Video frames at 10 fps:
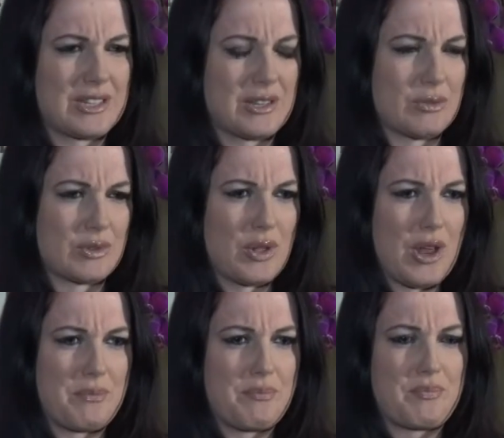There was a lot
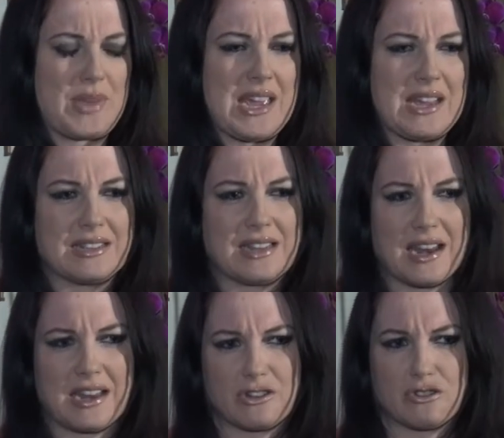of kids
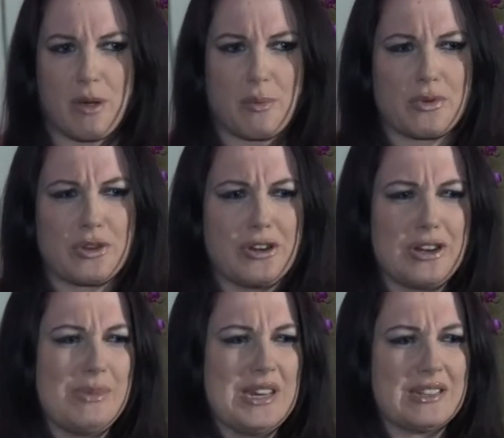getting in trouble, you know what
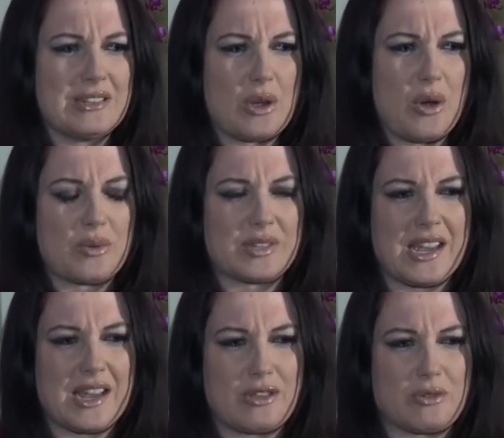I mean? And so it was
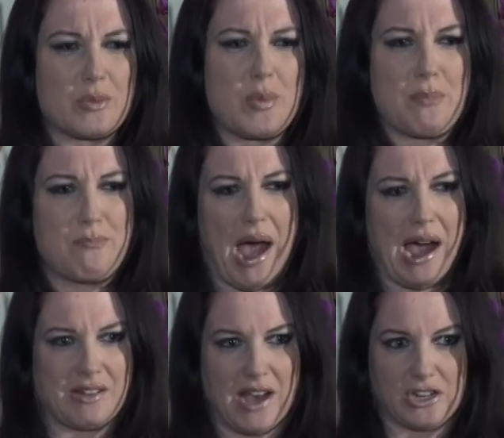like there was a big
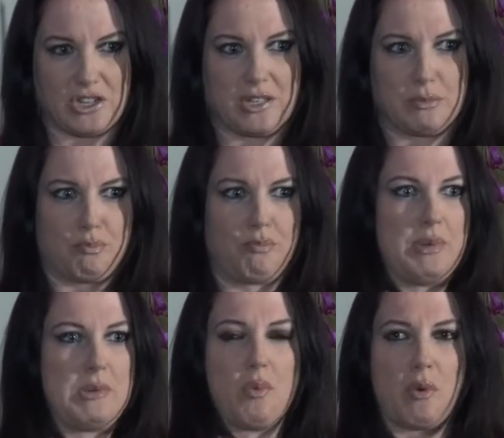backlash because
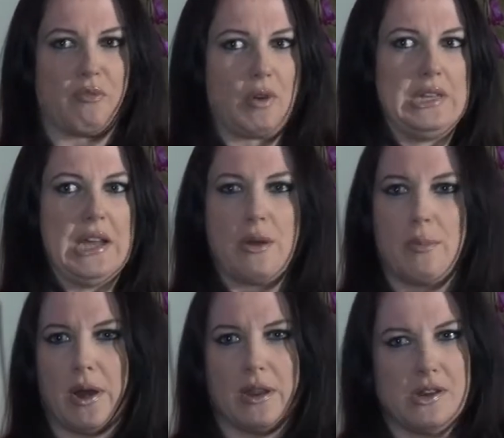people were freaked out
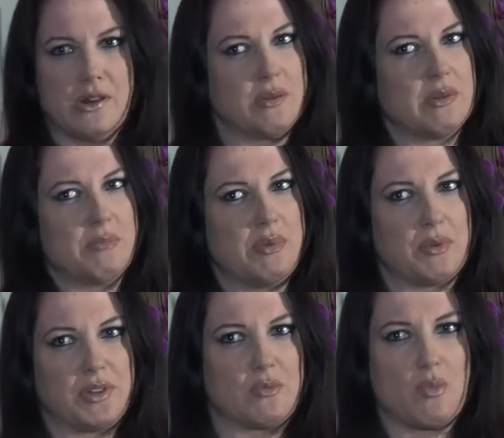about it, you know what I mean? People
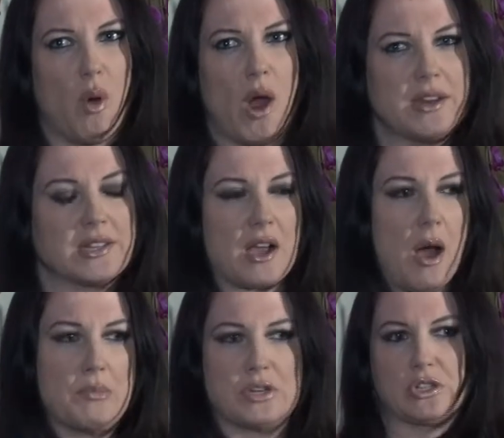didn't want it to
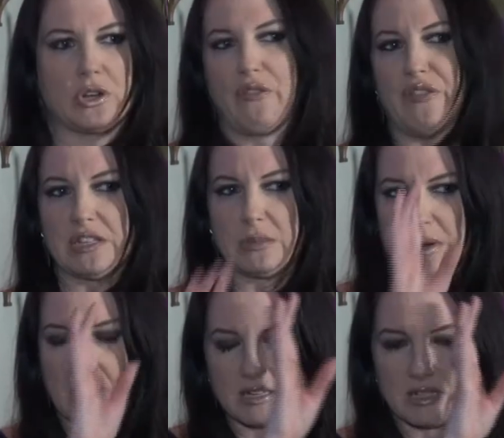come to surface
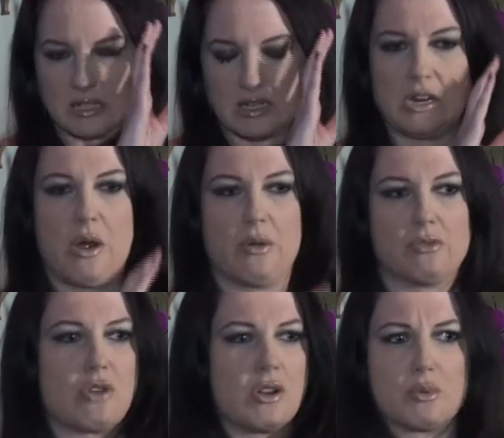because,
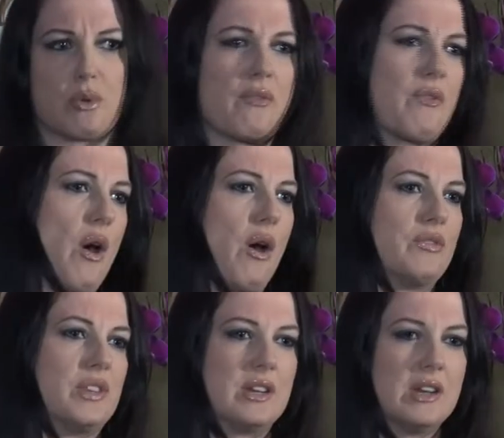drugs were
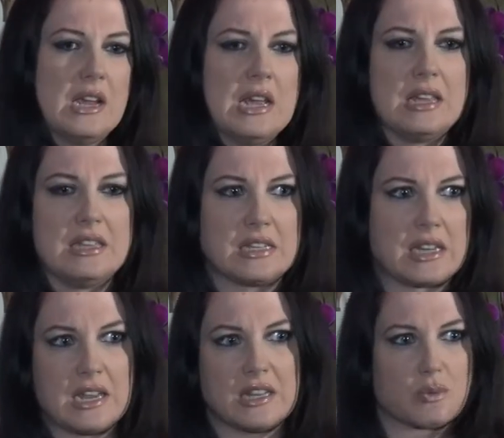involved and these
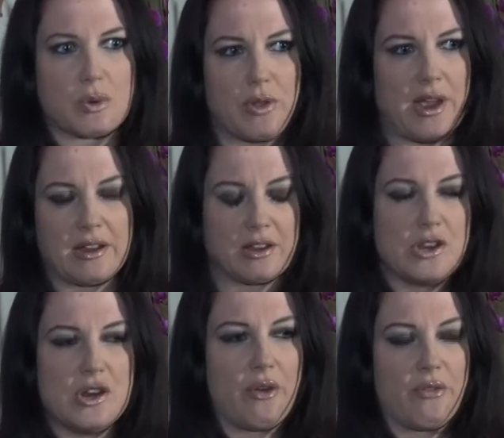kids were like,
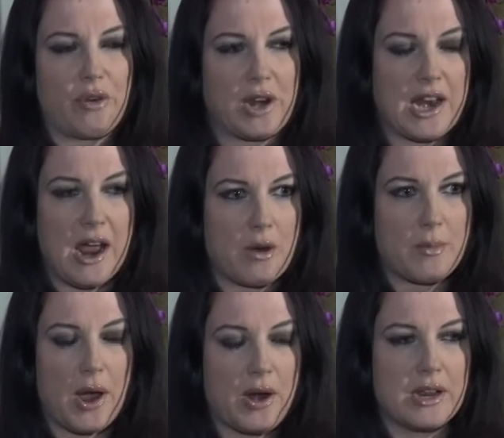freaking out
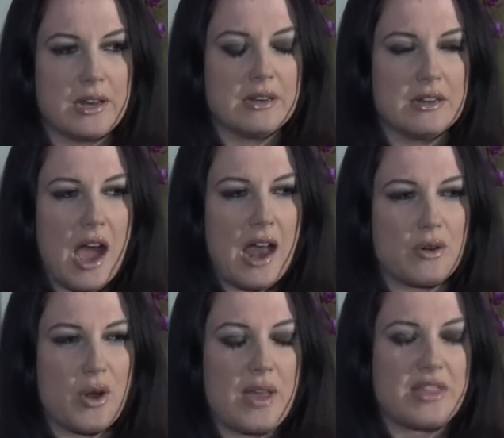about it. And I don't
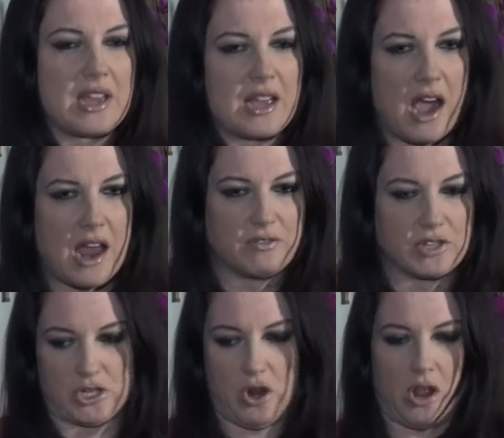know, I think it kind of
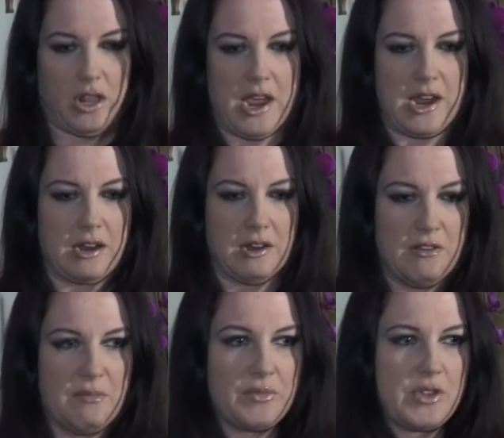just got like,
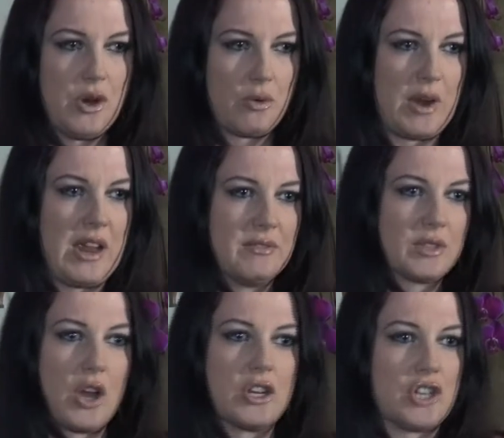raves
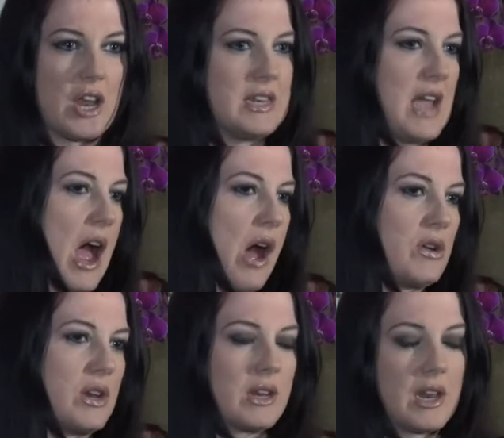got shut down
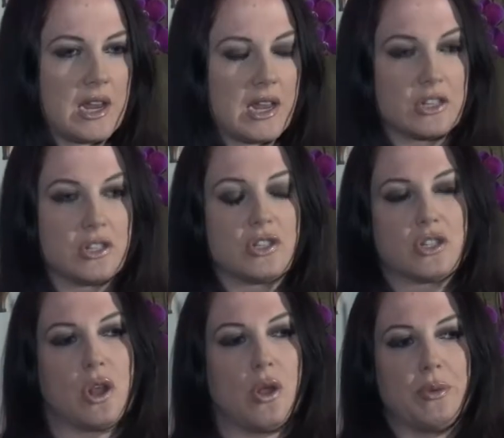and like it
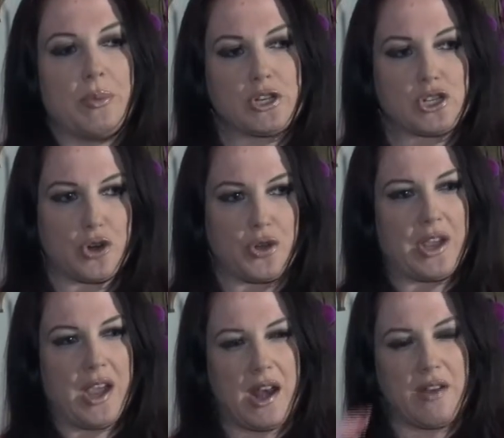slowly but surely
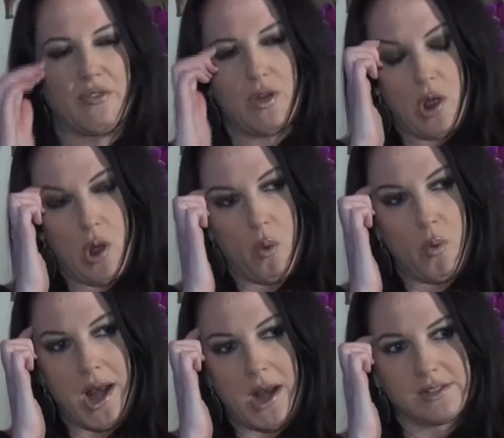kind of
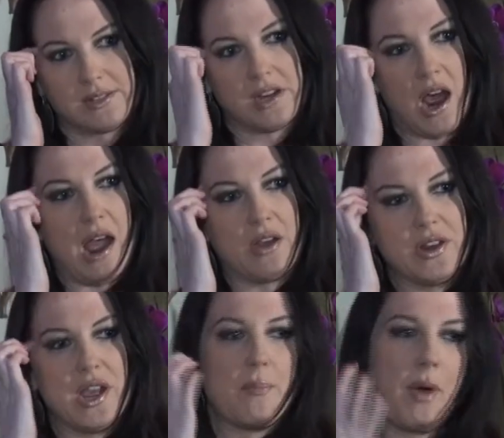went out of style and
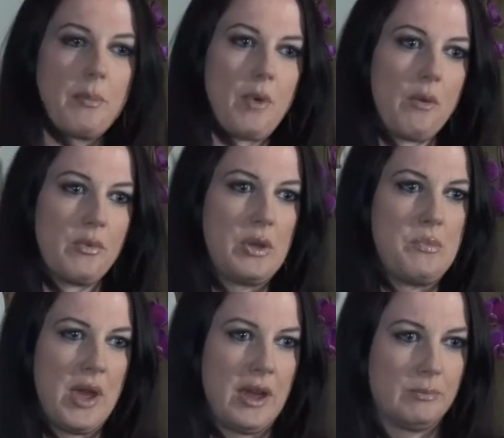hip hop got really
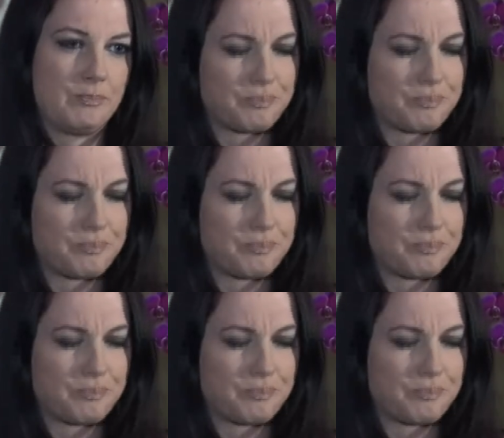big.